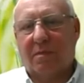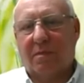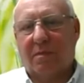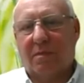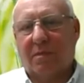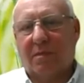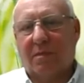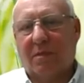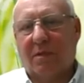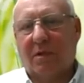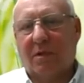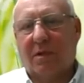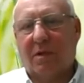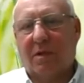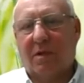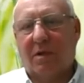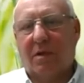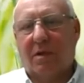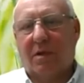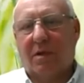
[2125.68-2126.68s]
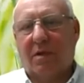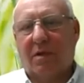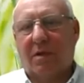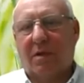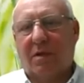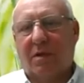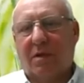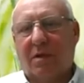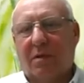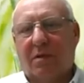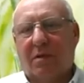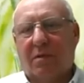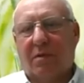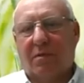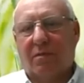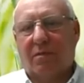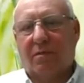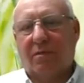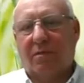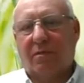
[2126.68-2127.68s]

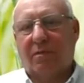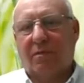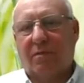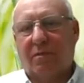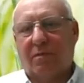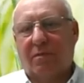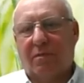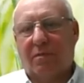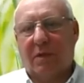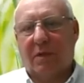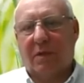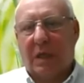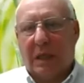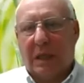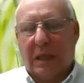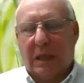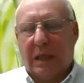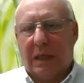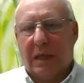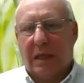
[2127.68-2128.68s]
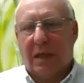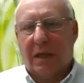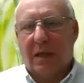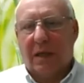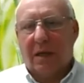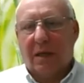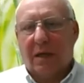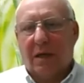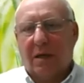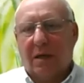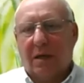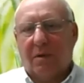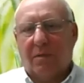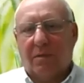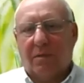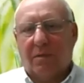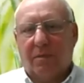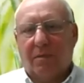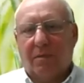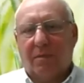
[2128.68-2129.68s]

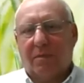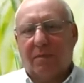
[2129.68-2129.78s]
(silent)